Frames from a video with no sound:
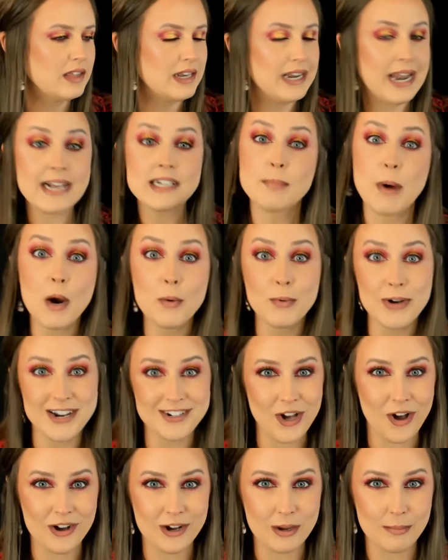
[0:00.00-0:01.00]
the next part when I
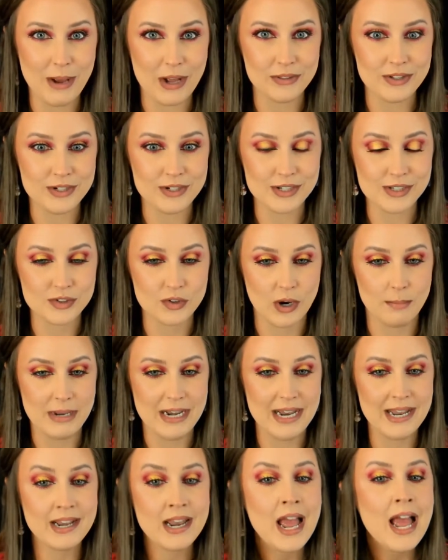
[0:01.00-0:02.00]
talk about the
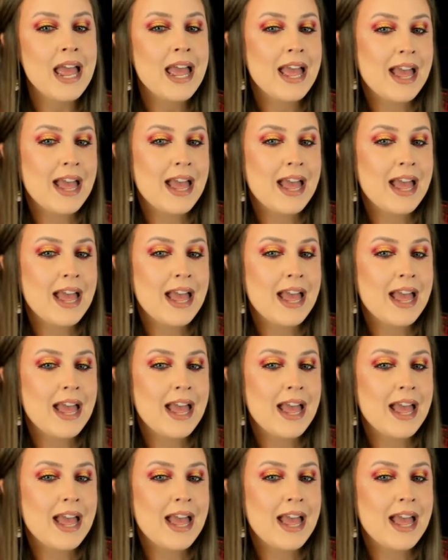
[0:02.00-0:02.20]
discriminant.